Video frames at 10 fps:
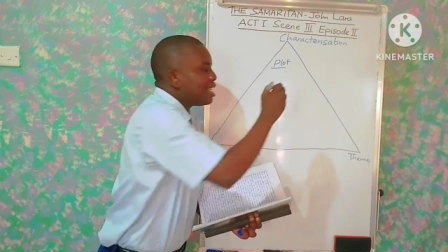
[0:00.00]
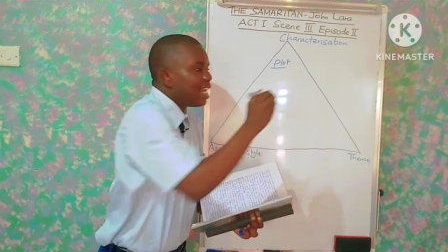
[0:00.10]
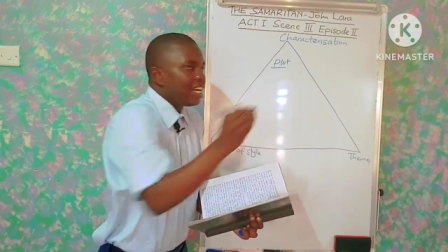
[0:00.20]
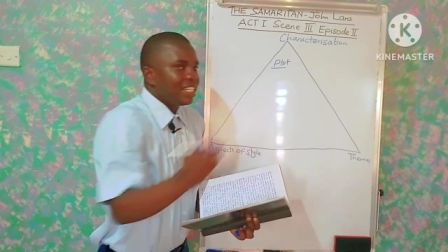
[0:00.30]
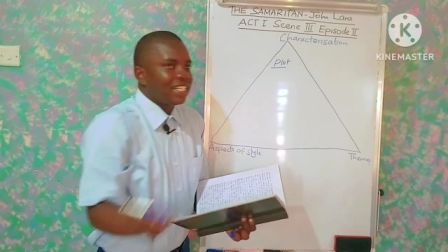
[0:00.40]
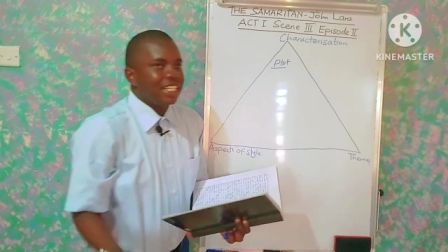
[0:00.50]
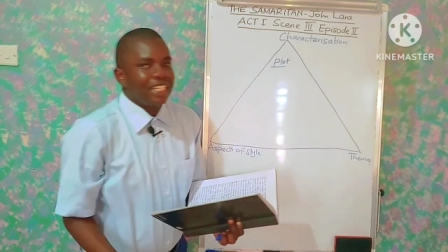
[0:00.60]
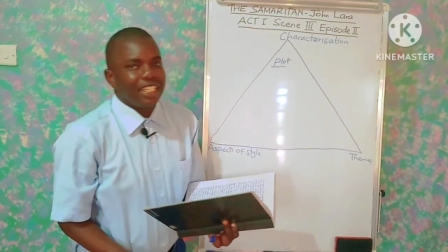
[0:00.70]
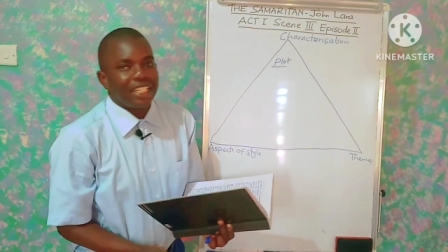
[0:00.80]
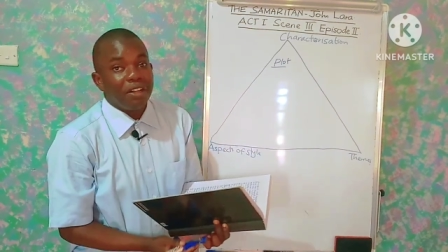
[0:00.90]
that
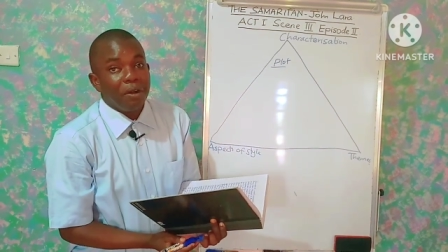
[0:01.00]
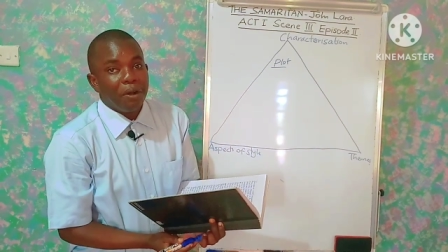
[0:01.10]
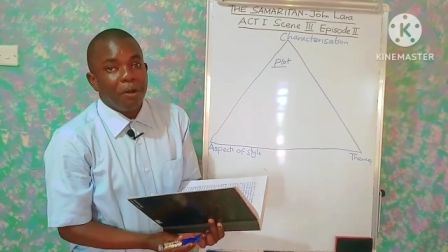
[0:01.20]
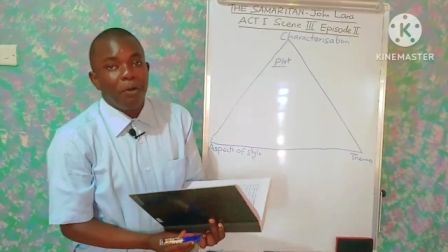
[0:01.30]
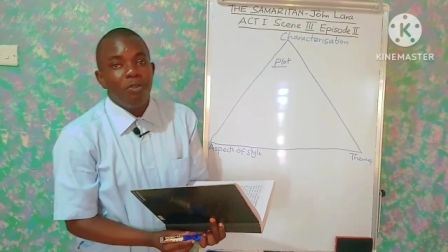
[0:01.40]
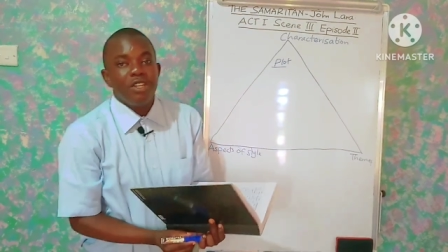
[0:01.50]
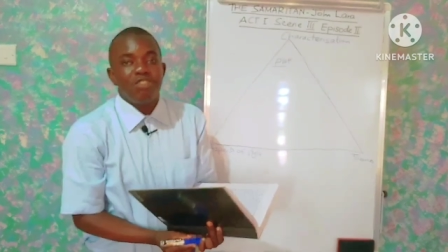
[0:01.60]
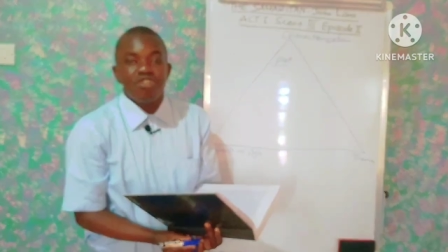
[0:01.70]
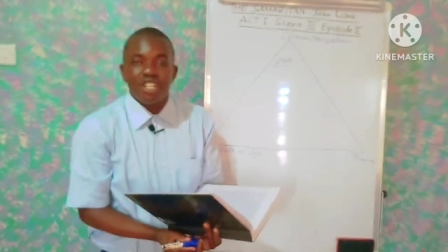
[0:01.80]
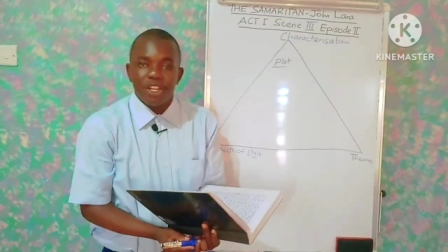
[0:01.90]
uh, the
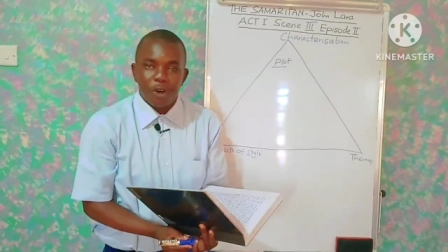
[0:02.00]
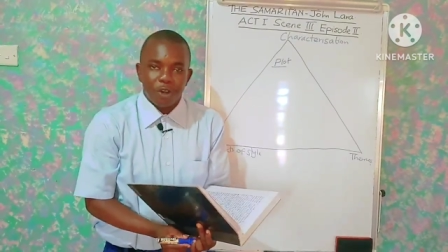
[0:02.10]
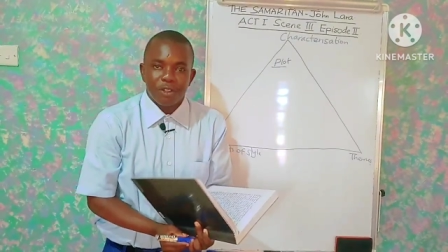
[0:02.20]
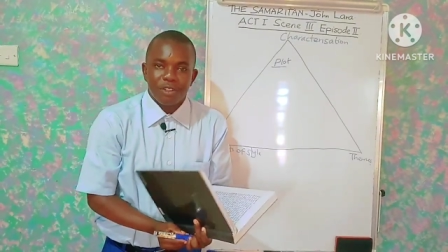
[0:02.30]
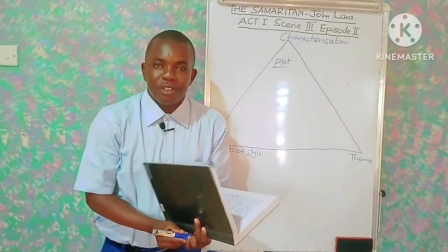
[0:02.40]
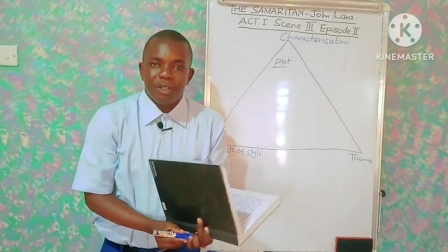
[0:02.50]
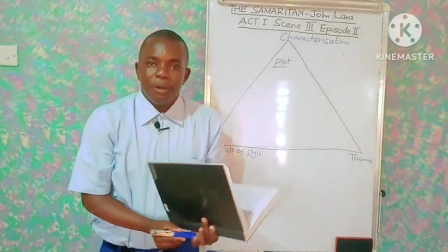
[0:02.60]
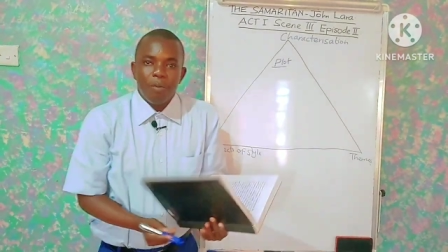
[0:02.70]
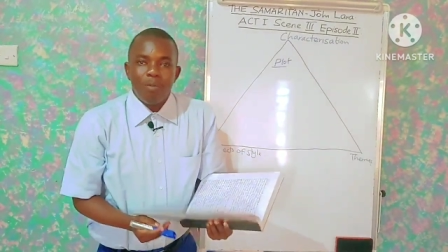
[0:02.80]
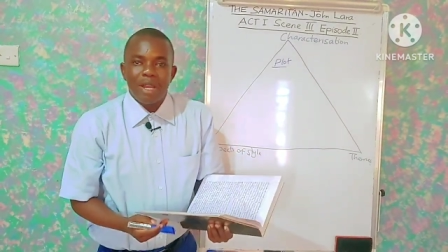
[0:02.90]
trio
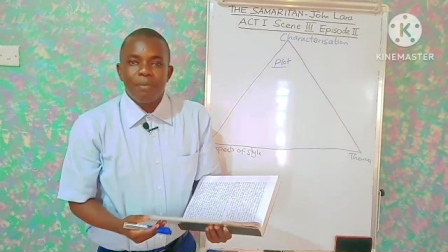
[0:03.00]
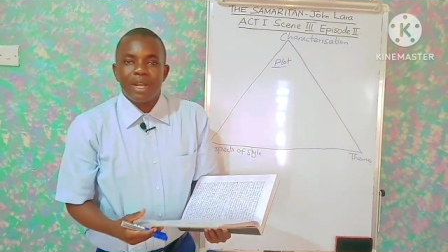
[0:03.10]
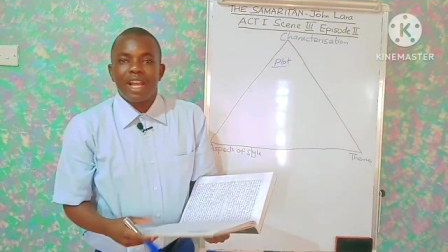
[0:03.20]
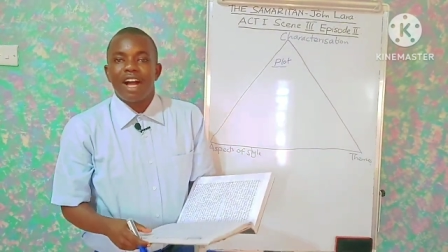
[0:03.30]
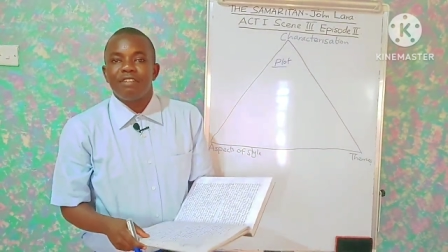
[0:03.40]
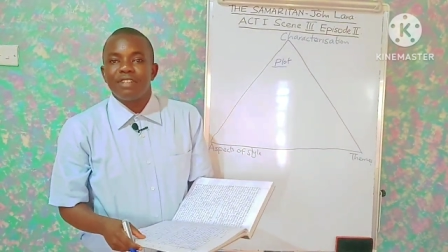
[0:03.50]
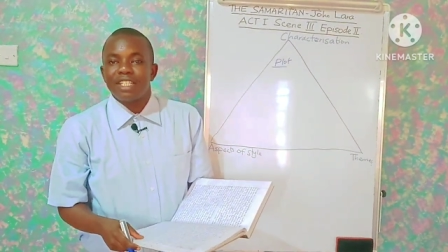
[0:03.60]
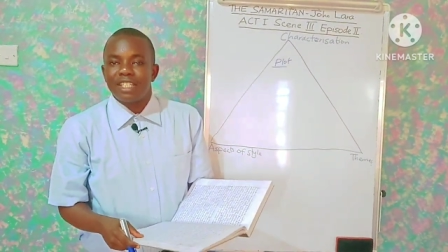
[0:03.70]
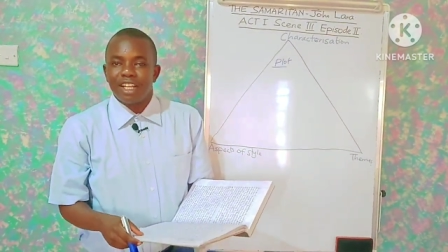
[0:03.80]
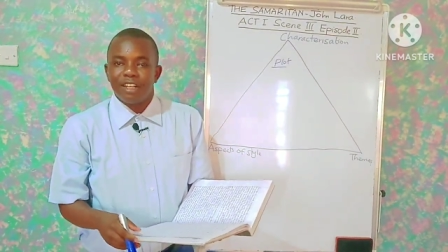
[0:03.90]
Bembe,
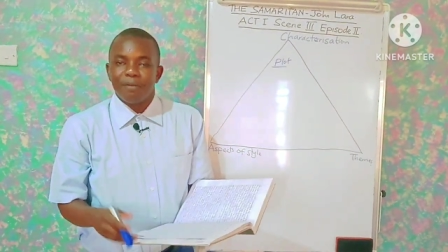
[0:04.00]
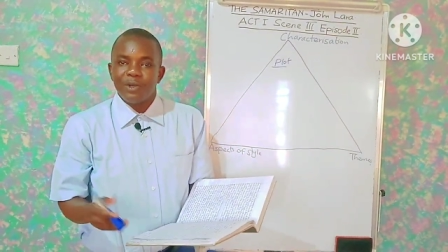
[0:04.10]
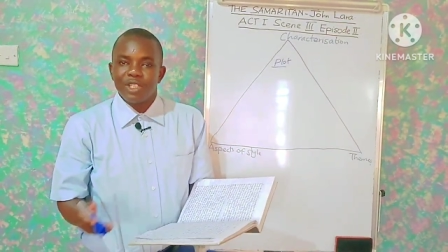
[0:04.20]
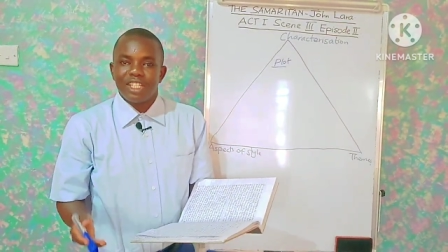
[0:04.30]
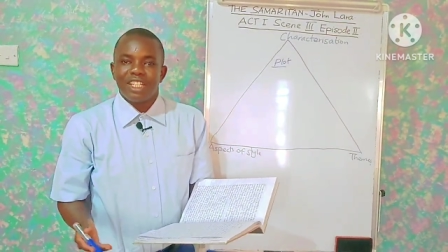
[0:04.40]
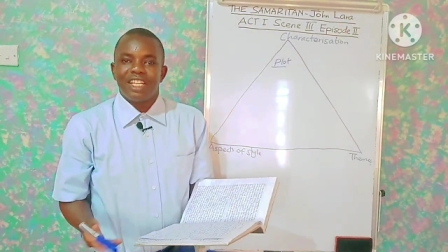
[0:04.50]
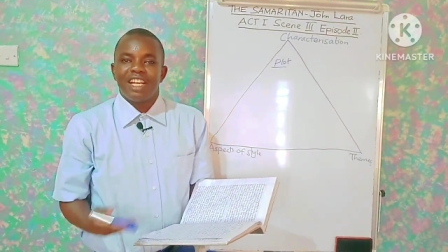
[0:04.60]
Harvest, and Mosi